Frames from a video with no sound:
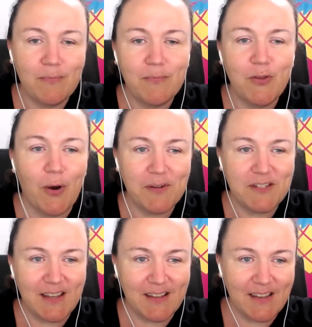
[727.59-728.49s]
not
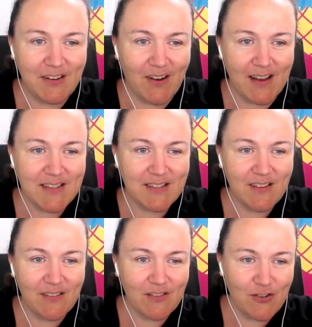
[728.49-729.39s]
particularly nice
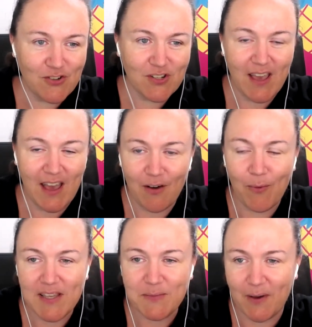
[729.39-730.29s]
usually outweighs